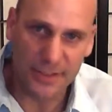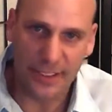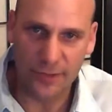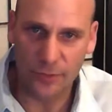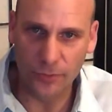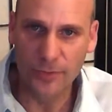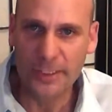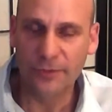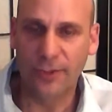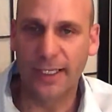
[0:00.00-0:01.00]
That's all
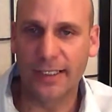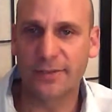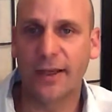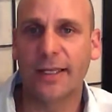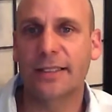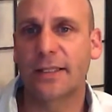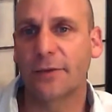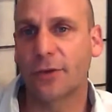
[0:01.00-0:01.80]
really exciting stuff.